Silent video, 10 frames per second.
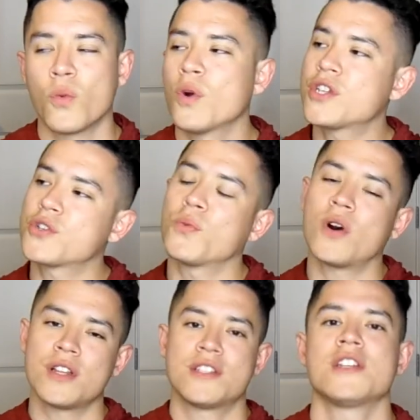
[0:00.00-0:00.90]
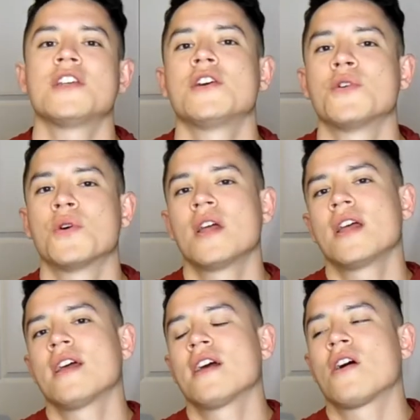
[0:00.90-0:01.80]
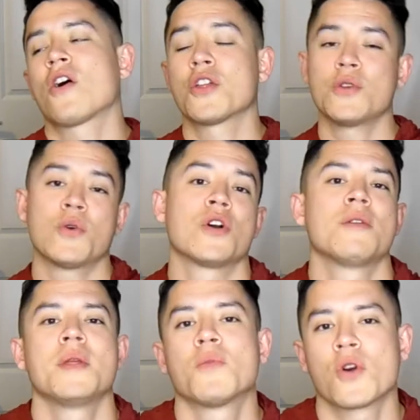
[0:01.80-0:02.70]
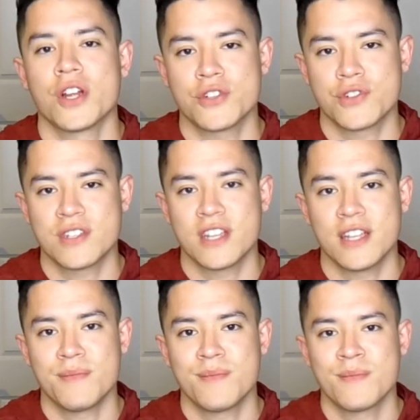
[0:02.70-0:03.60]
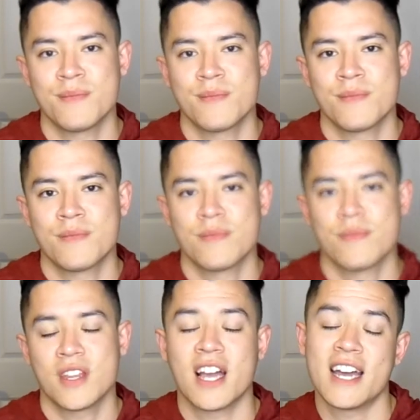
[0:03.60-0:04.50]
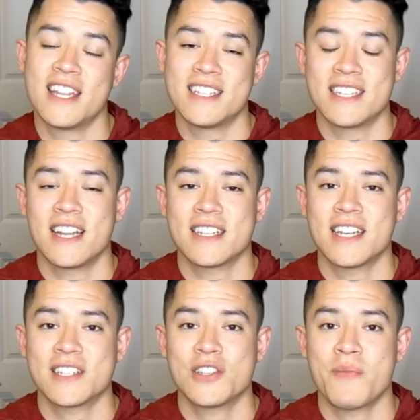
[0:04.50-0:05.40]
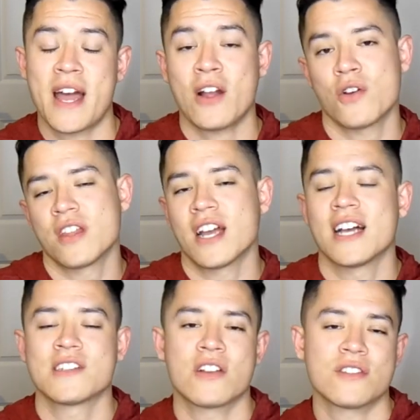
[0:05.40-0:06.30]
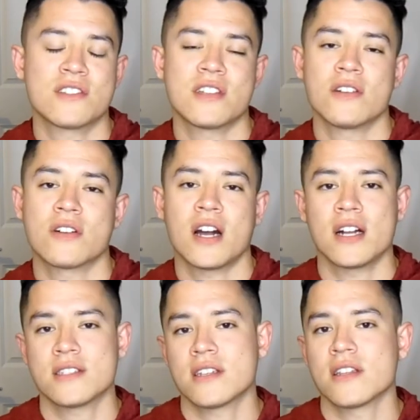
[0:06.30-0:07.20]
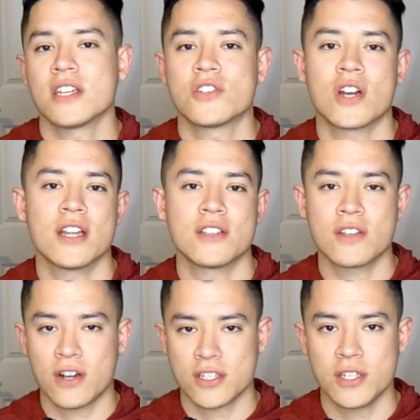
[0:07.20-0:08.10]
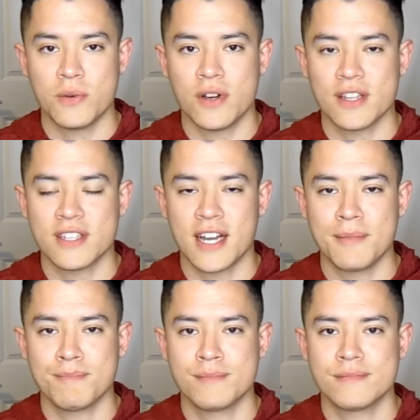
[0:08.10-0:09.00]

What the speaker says: Which one to you are you going to be more interested in? The guy that did not text you back, or the guys that are still constantly trying to talk to you all the time?